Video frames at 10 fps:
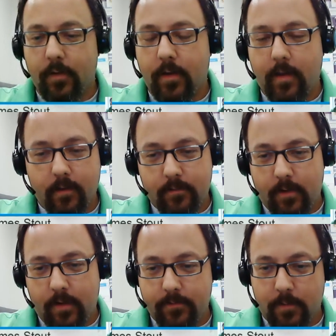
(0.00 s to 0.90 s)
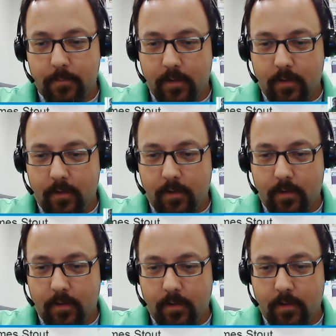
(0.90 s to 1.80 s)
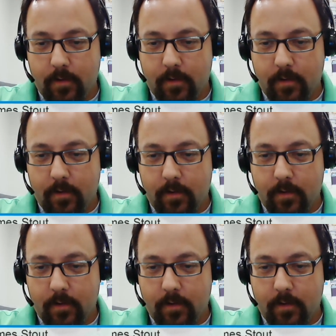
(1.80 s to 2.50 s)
I actually have something I can share with that.